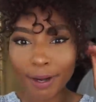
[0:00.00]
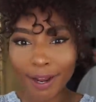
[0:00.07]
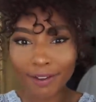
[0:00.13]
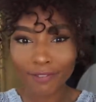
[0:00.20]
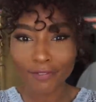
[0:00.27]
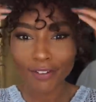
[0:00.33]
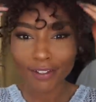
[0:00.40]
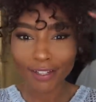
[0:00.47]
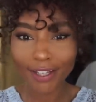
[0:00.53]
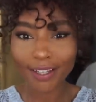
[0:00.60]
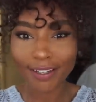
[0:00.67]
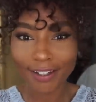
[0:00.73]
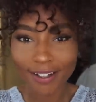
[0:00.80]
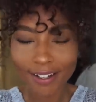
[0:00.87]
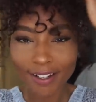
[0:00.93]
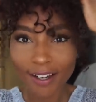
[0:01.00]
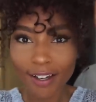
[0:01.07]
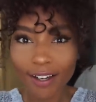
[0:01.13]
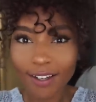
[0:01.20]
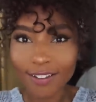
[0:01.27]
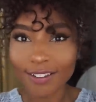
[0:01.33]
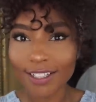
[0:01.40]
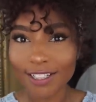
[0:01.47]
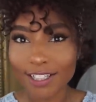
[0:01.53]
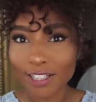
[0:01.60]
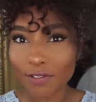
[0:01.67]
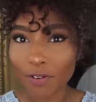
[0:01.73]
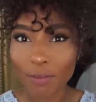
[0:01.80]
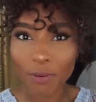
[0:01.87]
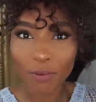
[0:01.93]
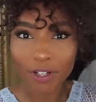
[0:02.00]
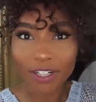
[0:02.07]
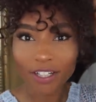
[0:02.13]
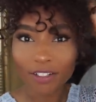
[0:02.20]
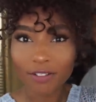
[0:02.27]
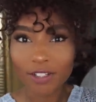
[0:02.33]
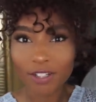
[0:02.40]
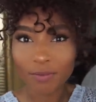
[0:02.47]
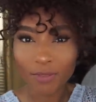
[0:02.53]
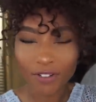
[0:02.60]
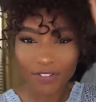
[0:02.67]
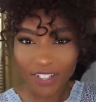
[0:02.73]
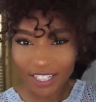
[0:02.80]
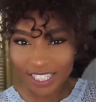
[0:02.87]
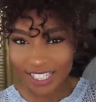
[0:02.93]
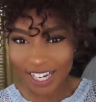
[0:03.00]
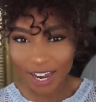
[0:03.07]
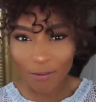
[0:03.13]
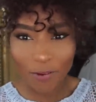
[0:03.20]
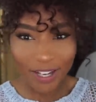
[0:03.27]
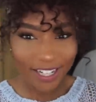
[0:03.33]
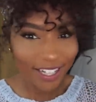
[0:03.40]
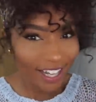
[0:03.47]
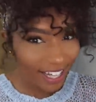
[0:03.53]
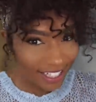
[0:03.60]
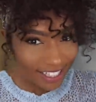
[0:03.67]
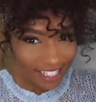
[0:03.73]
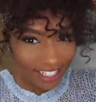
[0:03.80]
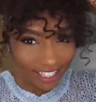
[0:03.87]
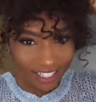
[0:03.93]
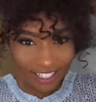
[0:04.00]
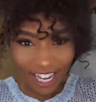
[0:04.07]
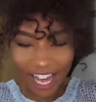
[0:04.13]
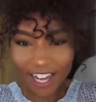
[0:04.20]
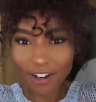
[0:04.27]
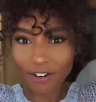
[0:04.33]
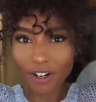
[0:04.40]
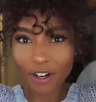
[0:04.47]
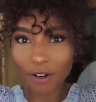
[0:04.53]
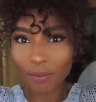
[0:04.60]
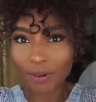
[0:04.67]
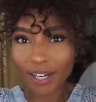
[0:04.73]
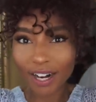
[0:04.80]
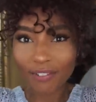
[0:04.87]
but I feel like this is from a Whitney Houston movie. It's not Waiting to Exhale, I don't know, but